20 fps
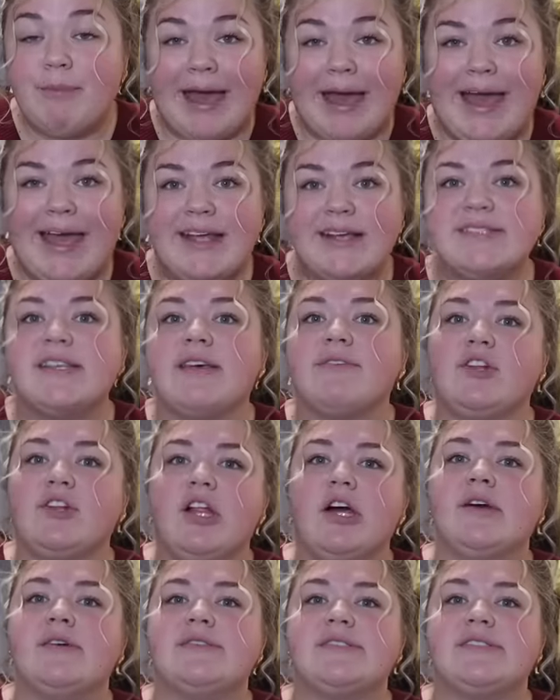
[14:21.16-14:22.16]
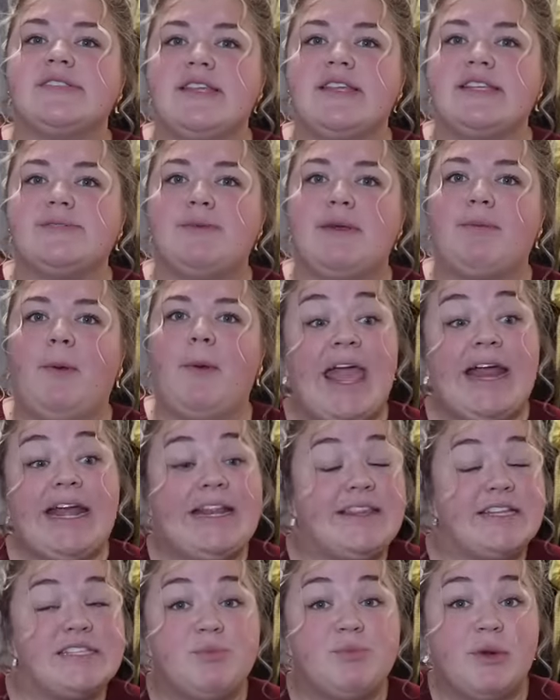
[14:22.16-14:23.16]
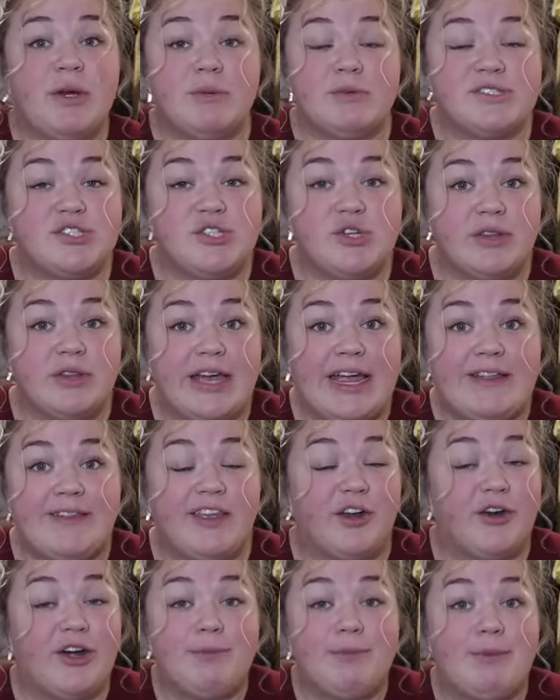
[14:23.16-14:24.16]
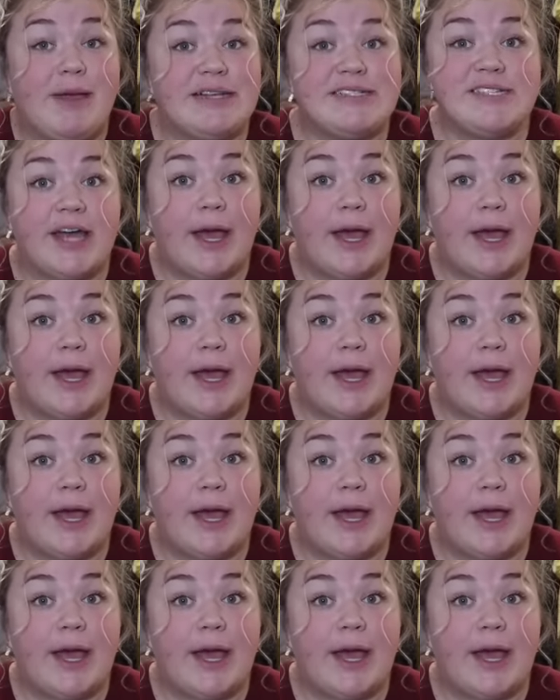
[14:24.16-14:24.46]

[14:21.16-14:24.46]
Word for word: bags of clothes to these people. And at this point it was too late. They'd already picked it